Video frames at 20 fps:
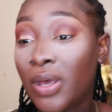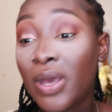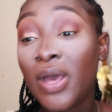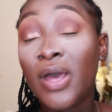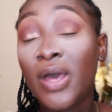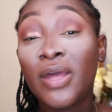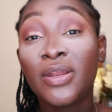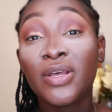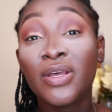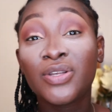And
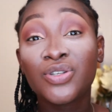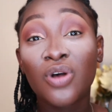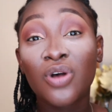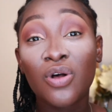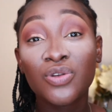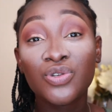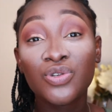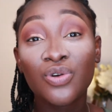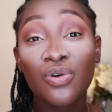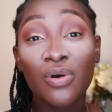it's
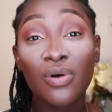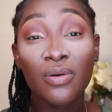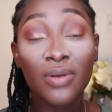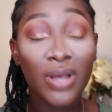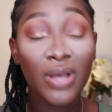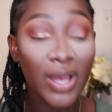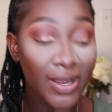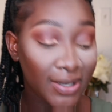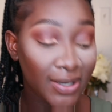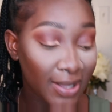also
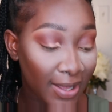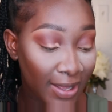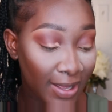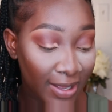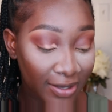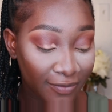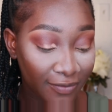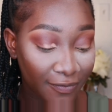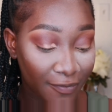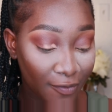kind of hard
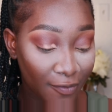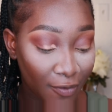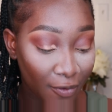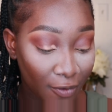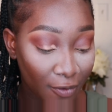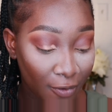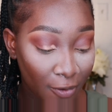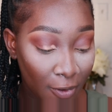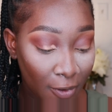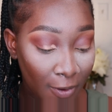for
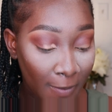